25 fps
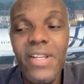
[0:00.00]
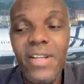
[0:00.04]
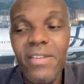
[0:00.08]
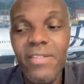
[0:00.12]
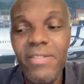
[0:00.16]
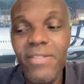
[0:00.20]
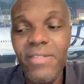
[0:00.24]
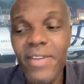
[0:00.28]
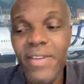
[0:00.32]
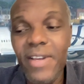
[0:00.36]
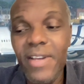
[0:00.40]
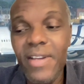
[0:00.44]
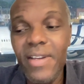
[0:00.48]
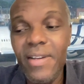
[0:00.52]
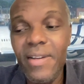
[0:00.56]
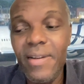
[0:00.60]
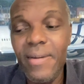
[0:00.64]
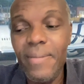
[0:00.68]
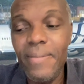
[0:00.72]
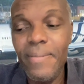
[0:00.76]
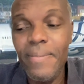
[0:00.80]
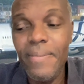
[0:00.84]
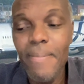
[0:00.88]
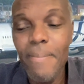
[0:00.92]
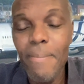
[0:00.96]
enough
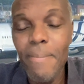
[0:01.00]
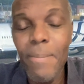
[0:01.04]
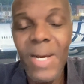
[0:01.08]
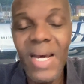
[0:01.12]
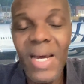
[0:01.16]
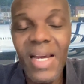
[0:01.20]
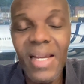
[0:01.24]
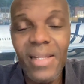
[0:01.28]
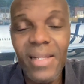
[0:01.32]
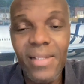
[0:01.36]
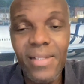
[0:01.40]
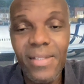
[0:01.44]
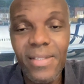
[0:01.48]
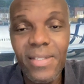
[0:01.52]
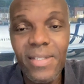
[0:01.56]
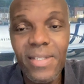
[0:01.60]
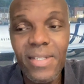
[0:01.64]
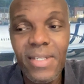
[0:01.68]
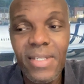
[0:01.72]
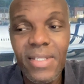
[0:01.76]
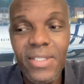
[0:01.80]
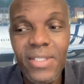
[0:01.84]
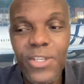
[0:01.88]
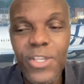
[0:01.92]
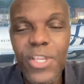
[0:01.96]

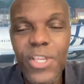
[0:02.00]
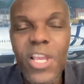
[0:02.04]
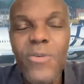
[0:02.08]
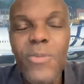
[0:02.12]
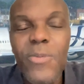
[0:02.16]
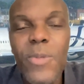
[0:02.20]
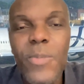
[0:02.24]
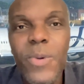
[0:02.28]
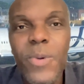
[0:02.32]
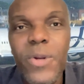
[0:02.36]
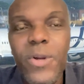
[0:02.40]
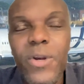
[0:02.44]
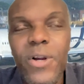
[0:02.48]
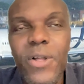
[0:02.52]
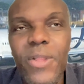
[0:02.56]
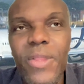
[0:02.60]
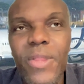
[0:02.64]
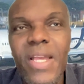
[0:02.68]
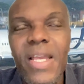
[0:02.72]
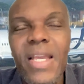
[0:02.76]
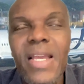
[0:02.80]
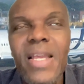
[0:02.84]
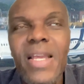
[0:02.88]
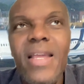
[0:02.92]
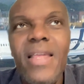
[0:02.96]
miles. So you have people
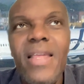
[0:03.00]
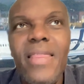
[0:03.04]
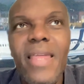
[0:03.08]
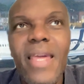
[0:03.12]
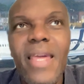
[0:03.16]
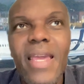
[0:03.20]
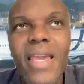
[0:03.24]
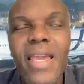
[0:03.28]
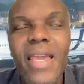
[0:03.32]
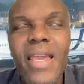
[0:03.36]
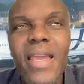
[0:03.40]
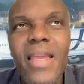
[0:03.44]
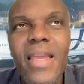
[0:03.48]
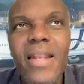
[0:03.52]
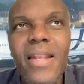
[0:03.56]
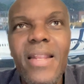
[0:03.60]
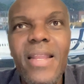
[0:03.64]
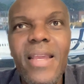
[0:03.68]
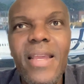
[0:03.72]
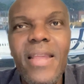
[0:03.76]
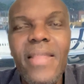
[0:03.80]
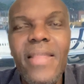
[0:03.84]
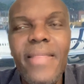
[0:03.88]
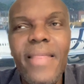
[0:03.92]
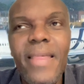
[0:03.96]
called
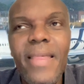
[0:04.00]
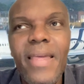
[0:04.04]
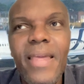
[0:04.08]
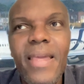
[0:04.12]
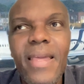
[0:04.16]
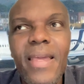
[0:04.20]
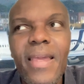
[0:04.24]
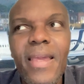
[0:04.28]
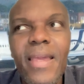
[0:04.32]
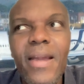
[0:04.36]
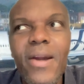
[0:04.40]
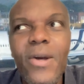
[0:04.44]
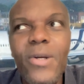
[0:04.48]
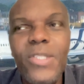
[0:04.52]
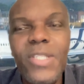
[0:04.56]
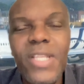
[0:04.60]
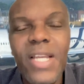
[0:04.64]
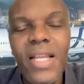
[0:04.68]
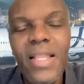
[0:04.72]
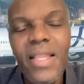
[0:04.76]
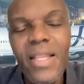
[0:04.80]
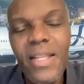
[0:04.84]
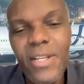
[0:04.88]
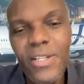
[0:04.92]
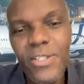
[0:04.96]
in the
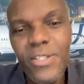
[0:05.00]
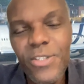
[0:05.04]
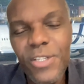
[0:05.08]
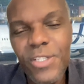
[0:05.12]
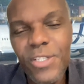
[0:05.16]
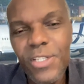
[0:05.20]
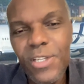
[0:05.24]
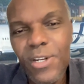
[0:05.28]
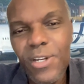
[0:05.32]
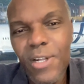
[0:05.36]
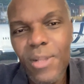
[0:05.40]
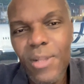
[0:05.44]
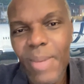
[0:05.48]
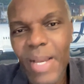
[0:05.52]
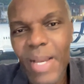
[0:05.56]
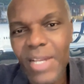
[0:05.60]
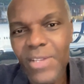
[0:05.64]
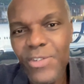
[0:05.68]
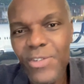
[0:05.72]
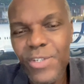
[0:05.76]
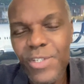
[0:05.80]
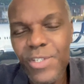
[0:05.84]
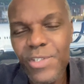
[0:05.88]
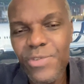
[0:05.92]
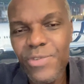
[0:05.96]
hotel industry, it's called
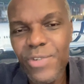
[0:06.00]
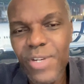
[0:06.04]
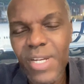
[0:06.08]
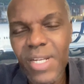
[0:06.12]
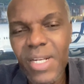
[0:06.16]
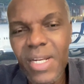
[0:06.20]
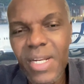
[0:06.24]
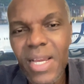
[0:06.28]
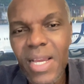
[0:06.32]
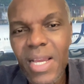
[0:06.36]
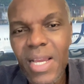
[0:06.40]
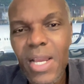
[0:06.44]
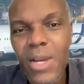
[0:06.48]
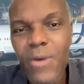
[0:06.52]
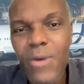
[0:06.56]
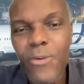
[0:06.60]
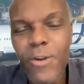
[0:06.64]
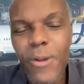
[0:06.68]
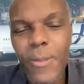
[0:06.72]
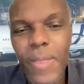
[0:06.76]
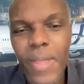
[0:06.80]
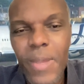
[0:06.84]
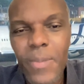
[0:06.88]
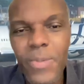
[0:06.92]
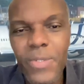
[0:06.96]
mattress run,
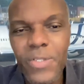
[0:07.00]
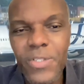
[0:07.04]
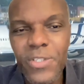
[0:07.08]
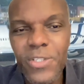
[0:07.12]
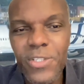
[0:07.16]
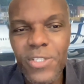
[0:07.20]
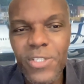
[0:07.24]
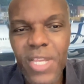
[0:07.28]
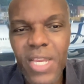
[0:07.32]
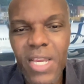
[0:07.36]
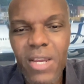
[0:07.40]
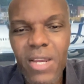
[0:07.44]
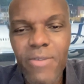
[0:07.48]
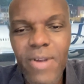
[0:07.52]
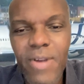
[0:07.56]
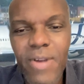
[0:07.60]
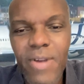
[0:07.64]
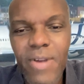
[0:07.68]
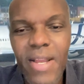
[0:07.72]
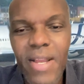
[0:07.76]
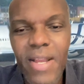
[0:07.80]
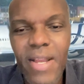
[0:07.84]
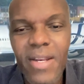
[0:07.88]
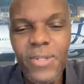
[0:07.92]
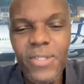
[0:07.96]
where people just stay at
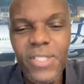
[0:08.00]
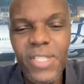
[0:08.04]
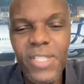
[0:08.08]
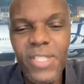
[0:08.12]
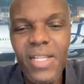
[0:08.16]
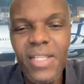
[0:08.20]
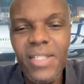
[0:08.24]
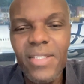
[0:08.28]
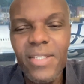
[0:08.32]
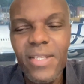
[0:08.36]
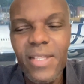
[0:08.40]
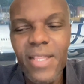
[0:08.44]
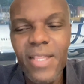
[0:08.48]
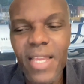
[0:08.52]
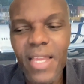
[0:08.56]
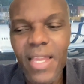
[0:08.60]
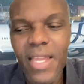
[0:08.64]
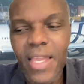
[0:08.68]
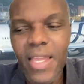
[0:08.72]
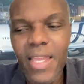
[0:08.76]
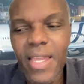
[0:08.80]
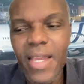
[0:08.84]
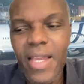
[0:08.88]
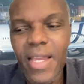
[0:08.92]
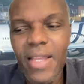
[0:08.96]
random hotels so they
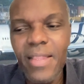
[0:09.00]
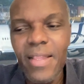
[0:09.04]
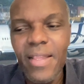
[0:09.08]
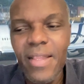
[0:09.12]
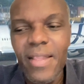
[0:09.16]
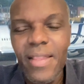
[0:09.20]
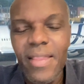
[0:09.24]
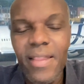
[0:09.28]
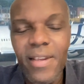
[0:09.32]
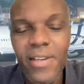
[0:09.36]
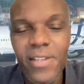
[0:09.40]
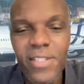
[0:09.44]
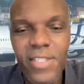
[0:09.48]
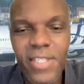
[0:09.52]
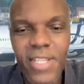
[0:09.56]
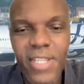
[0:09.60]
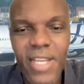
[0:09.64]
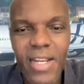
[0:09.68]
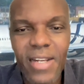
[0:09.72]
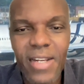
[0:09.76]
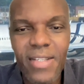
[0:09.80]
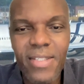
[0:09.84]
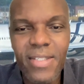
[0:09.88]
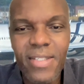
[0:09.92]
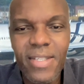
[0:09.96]
can get their
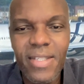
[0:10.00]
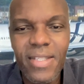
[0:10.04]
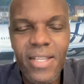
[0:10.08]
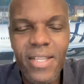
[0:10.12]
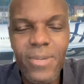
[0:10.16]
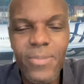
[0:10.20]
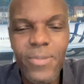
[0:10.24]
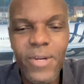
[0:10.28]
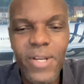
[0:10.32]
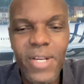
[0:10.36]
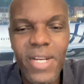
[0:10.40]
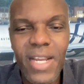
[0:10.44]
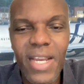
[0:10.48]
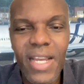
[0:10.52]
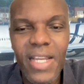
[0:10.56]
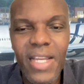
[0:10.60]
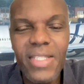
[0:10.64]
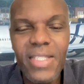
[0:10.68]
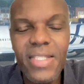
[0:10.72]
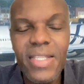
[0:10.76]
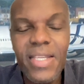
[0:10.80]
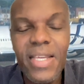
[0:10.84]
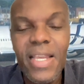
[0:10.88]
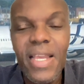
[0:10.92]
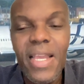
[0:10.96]
status in number of
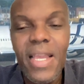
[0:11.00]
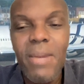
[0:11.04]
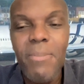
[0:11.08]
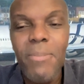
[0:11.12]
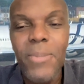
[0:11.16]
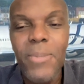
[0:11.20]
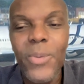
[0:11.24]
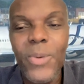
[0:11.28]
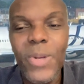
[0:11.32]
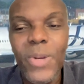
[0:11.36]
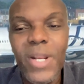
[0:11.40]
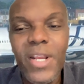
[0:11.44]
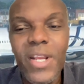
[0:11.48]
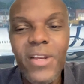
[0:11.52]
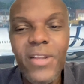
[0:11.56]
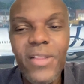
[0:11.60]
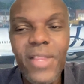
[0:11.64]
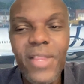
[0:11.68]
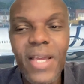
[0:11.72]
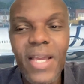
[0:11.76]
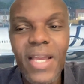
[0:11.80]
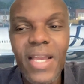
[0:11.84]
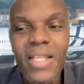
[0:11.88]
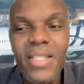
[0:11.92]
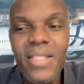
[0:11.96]
nights. But with
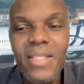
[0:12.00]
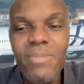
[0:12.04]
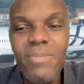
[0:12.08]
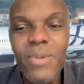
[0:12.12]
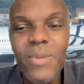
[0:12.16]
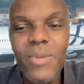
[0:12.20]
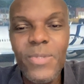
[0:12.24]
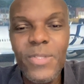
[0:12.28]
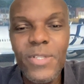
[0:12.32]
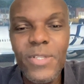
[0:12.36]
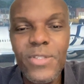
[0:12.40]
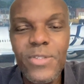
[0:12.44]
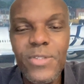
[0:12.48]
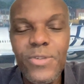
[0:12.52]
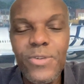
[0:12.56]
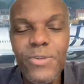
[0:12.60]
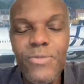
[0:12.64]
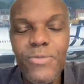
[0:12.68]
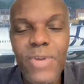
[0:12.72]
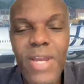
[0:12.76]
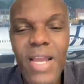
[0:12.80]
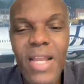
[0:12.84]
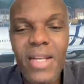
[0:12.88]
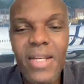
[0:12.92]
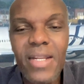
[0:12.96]
airlines, people just
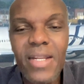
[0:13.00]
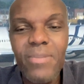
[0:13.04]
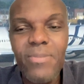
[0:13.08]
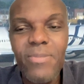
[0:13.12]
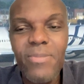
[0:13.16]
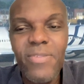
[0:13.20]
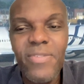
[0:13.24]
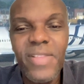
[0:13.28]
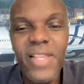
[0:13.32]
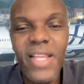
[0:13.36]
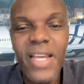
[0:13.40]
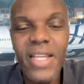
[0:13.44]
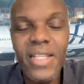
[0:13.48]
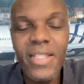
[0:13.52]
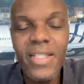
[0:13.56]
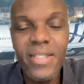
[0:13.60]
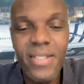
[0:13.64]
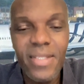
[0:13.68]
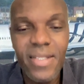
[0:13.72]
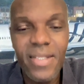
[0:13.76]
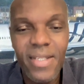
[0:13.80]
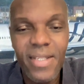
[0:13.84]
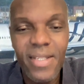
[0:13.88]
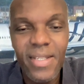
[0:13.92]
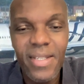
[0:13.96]
do random
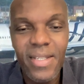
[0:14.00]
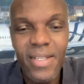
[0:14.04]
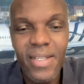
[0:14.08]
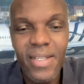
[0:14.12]
flights